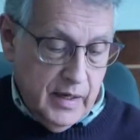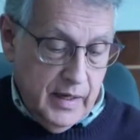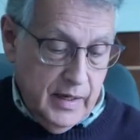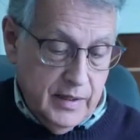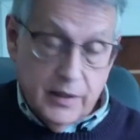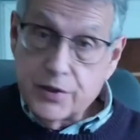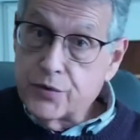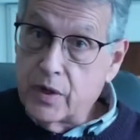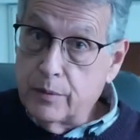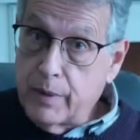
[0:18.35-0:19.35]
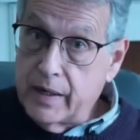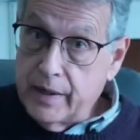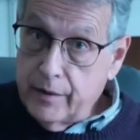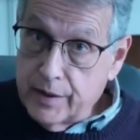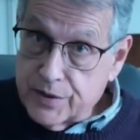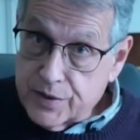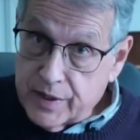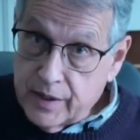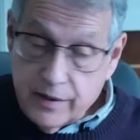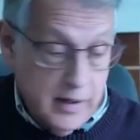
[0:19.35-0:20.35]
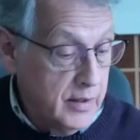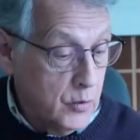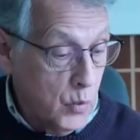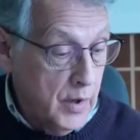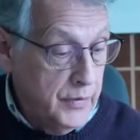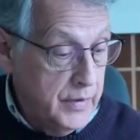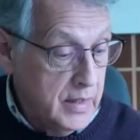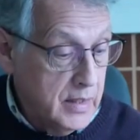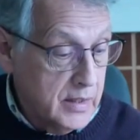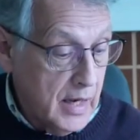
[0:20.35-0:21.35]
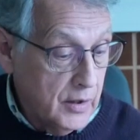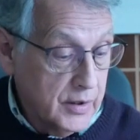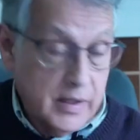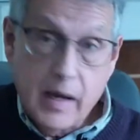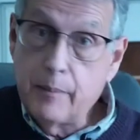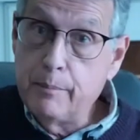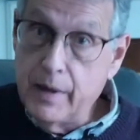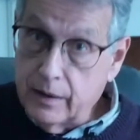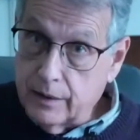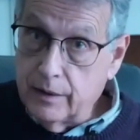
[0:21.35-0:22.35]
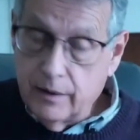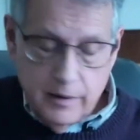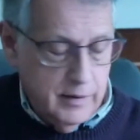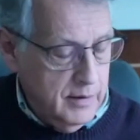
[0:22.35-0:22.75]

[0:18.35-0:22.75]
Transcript: and illustrated by Erin Stead, and it won the Caldecott Medal